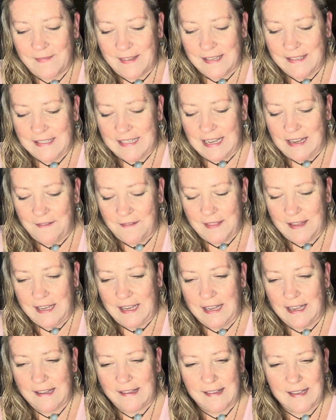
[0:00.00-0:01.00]

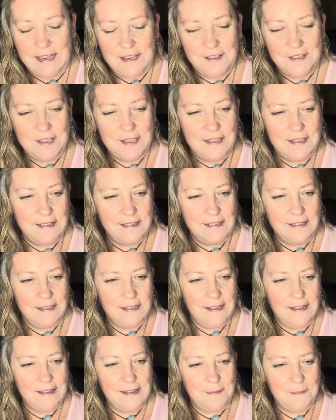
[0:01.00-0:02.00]
definitely ascension
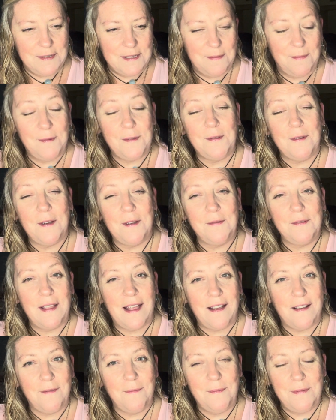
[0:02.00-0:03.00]
symptoms, so
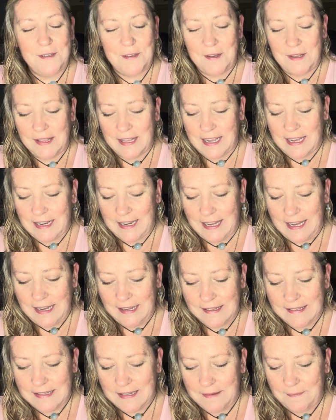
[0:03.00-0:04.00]
I'll be doing that
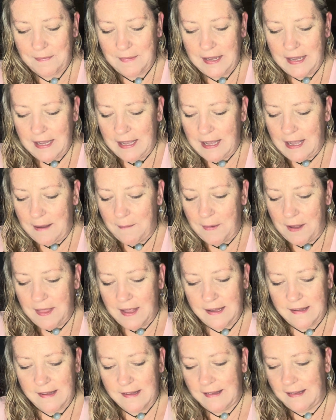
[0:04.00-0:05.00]
next. But
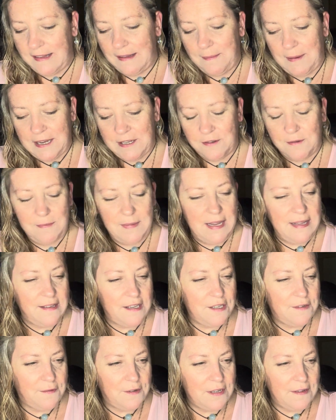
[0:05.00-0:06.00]
this is a special
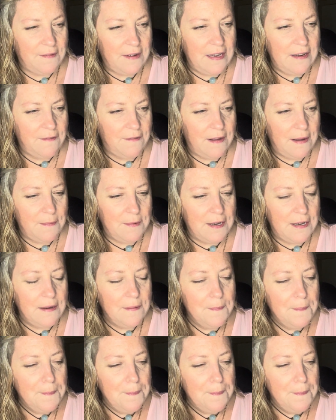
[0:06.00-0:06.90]
message for Divine Feminine.